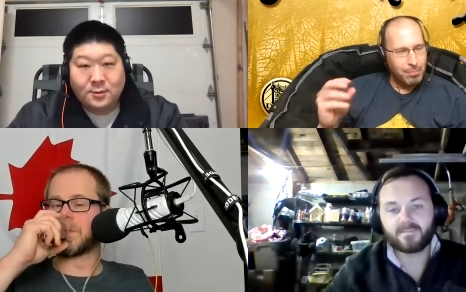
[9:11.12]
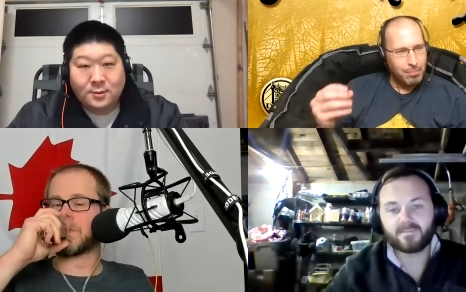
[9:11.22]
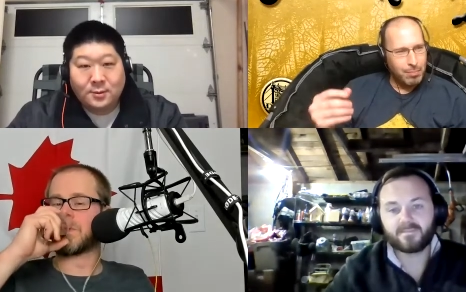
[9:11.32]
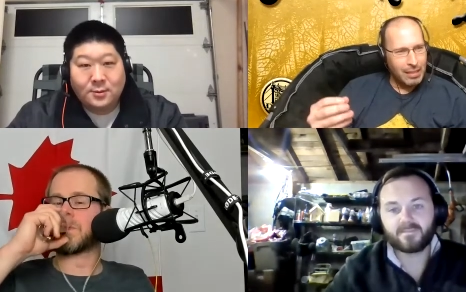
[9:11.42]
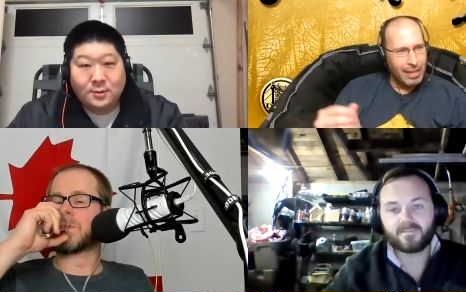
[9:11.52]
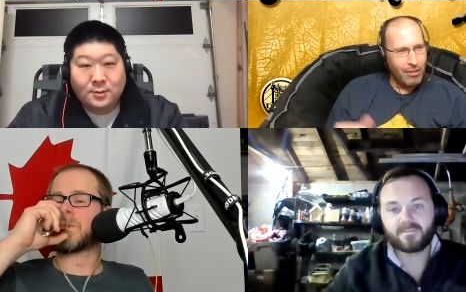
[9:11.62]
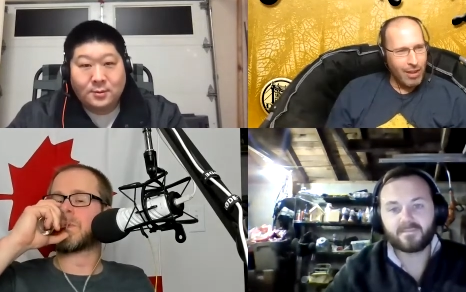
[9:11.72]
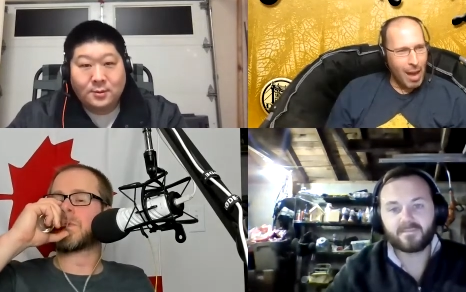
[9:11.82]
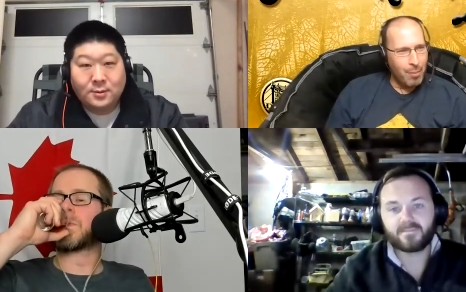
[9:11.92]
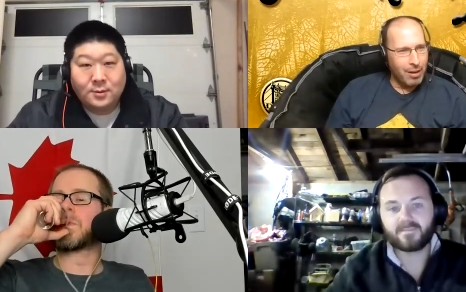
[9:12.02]
Speaker 1: pigtail
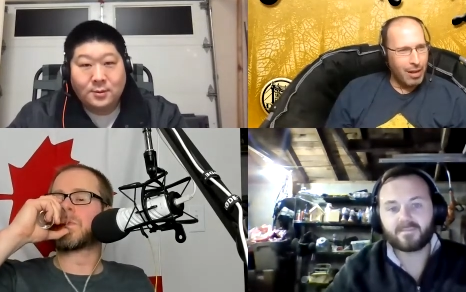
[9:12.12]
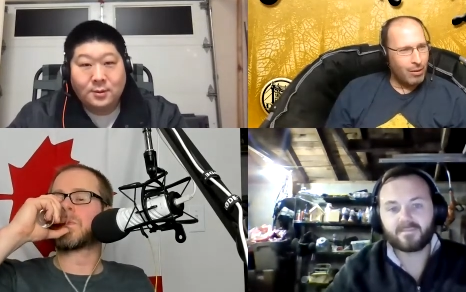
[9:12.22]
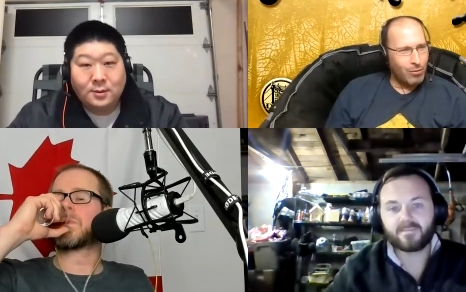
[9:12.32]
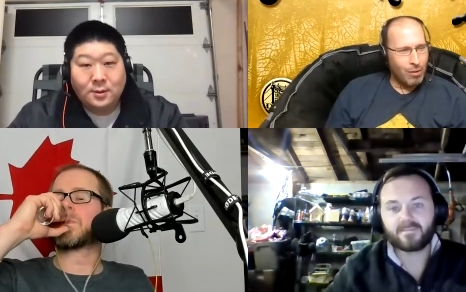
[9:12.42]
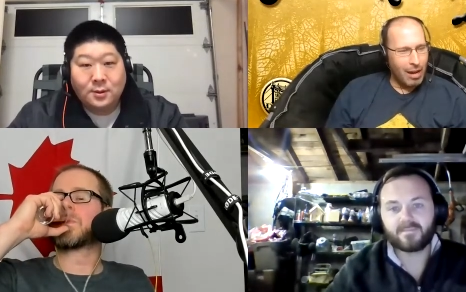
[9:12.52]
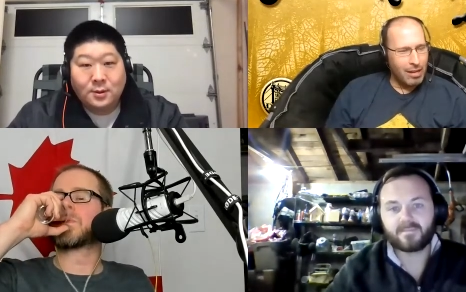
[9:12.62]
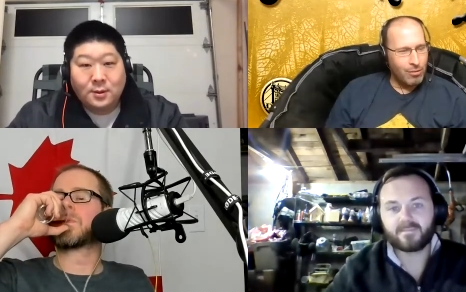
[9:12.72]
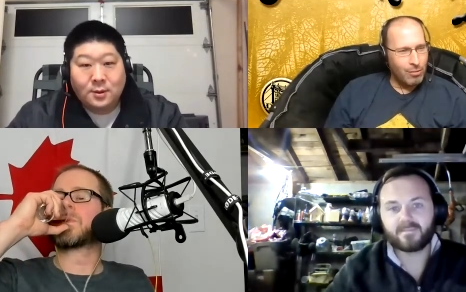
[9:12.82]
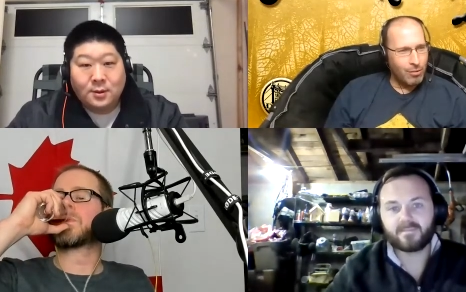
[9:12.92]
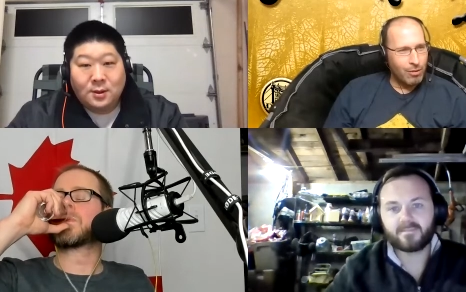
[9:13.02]
cap on? I don't. I
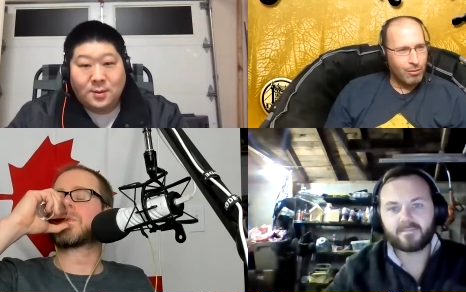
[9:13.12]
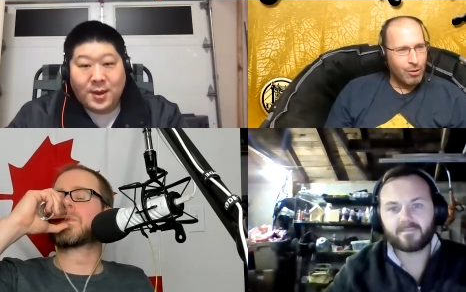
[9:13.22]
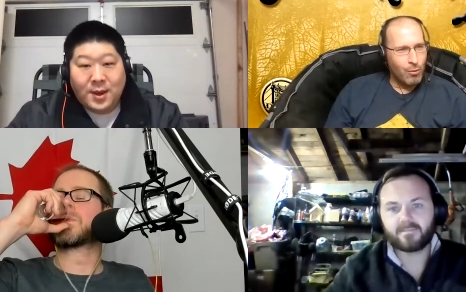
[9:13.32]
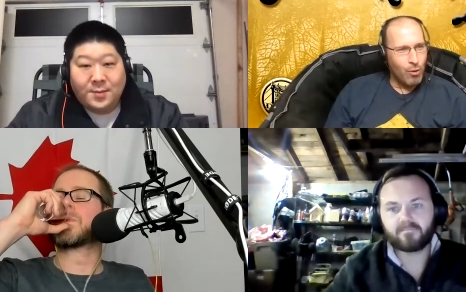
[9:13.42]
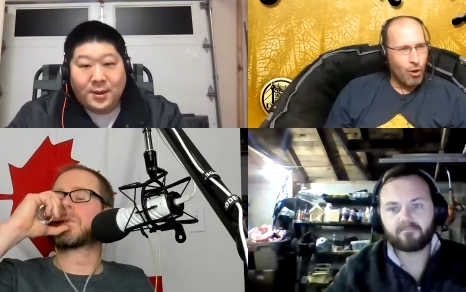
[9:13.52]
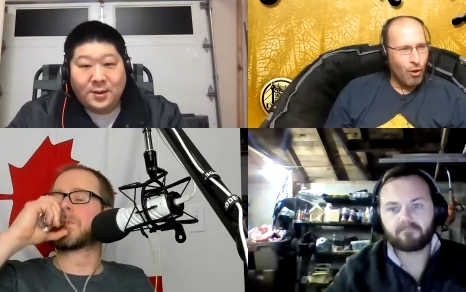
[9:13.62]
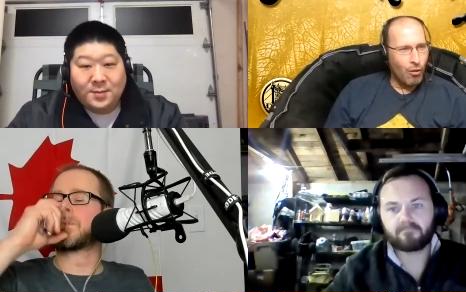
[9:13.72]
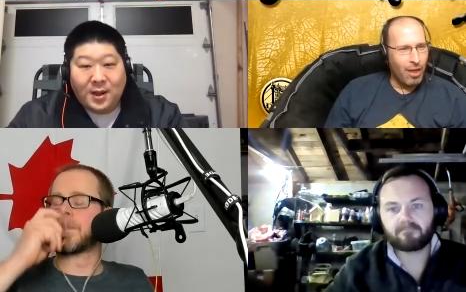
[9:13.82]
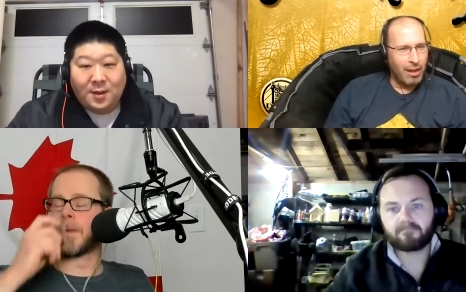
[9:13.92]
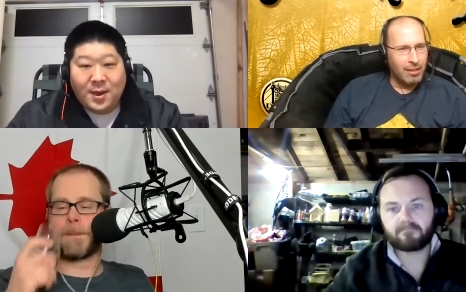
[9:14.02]
didn't. The man bun. the
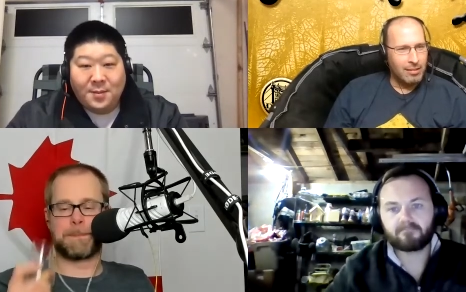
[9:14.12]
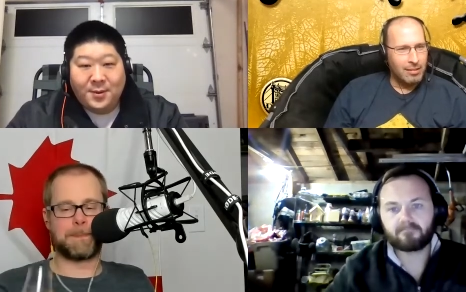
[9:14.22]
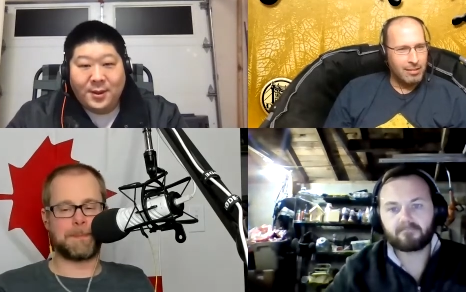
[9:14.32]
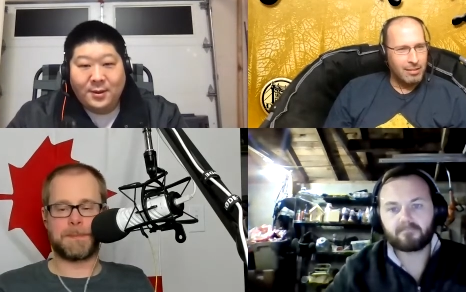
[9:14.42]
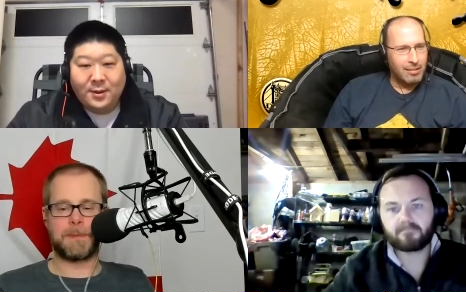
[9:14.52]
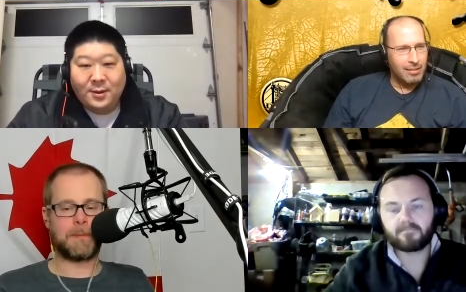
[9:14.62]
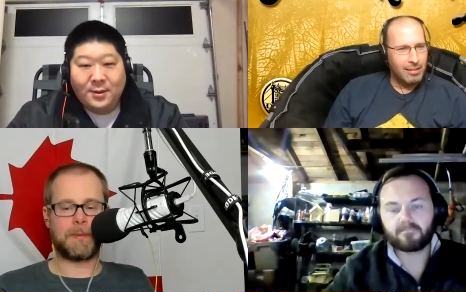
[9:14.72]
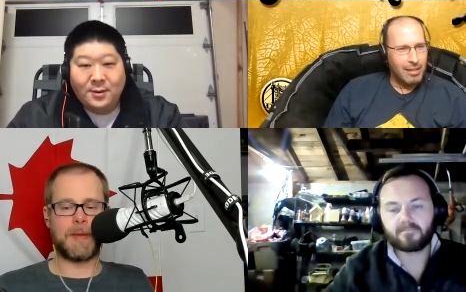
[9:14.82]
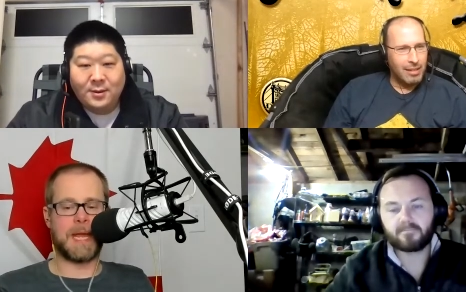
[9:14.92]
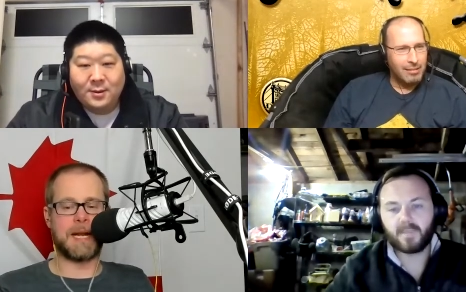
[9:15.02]
that. man bun.
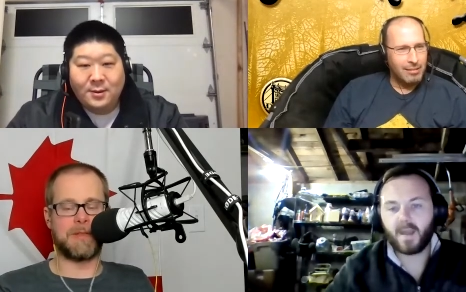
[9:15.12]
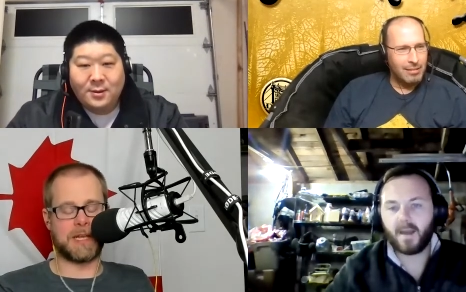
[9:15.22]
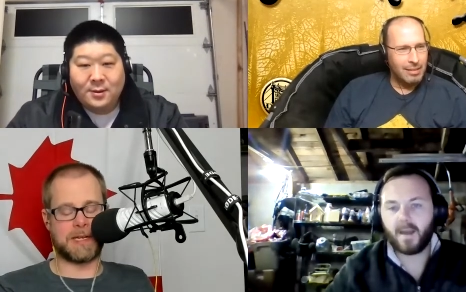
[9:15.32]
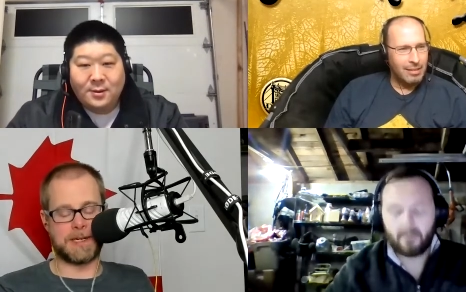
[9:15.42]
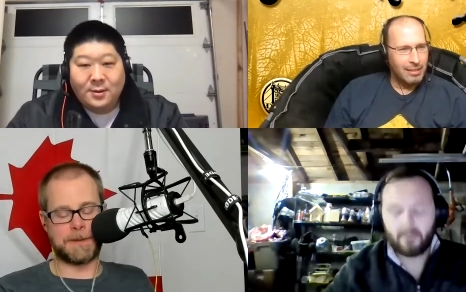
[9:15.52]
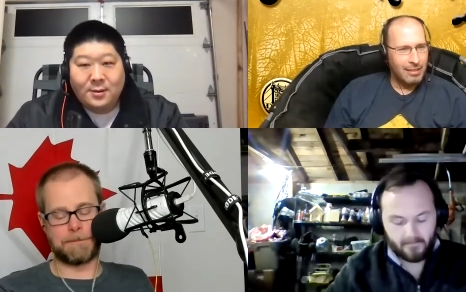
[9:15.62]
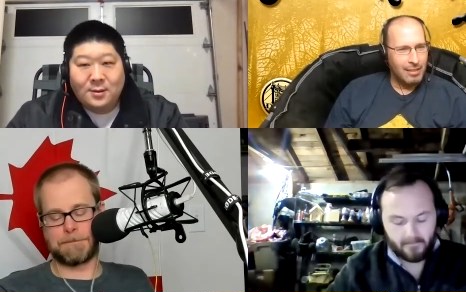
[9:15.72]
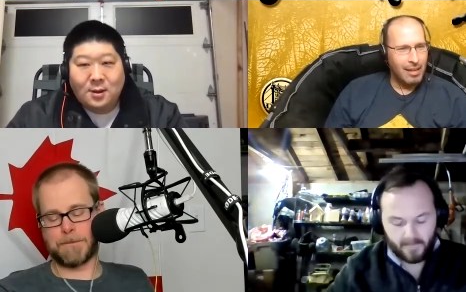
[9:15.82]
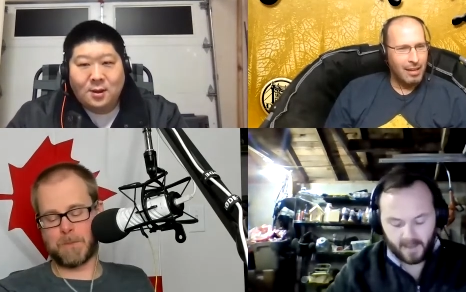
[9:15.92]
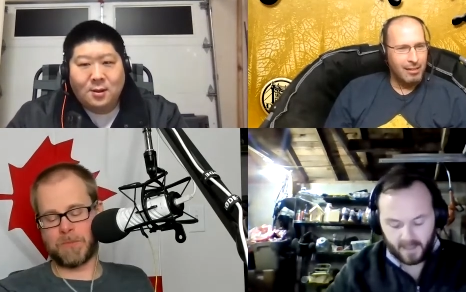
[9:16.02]
Speaker 2: Yeah, I don't no. think it did.
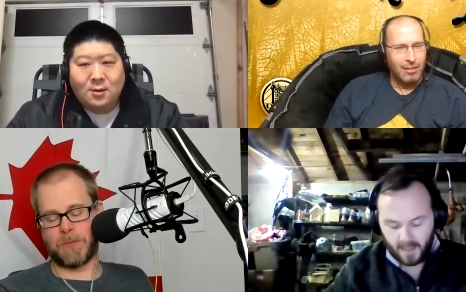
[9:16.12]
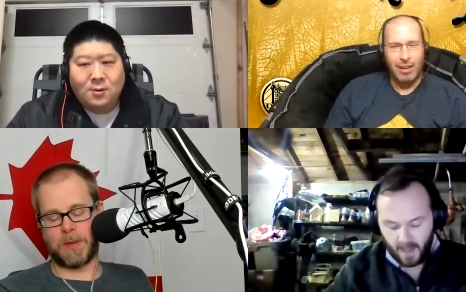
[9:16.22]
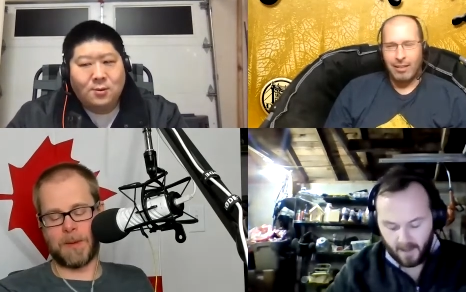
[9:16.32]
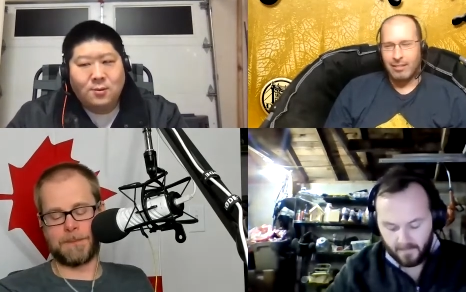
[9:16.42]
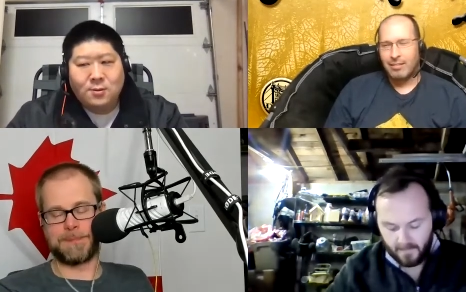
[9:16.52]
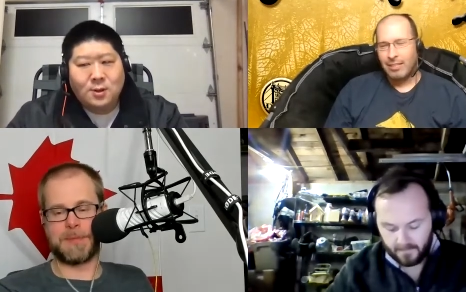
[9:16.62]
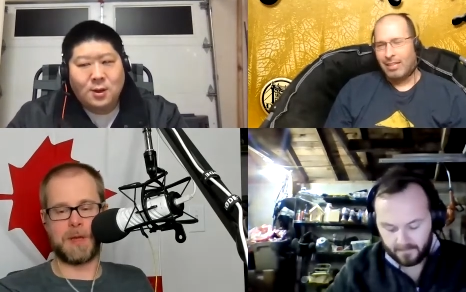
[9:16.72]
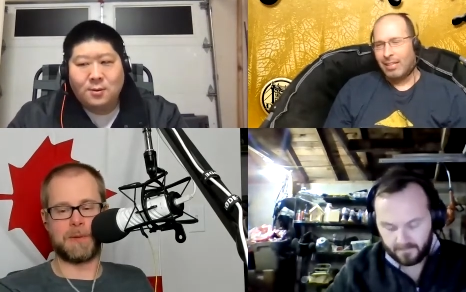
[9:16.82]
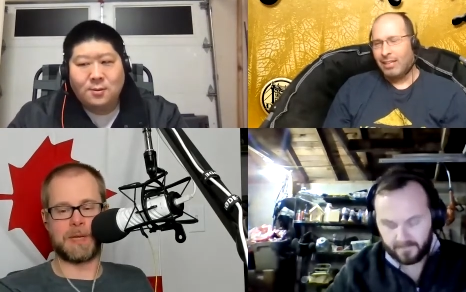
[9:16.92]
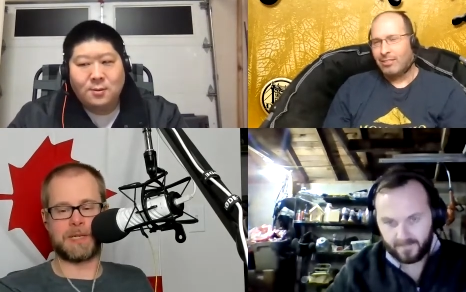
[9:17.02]
No, yeah, no, okay.
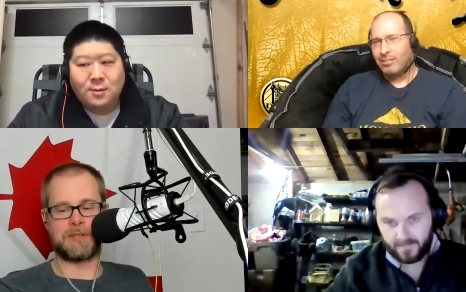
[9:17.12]
No. That was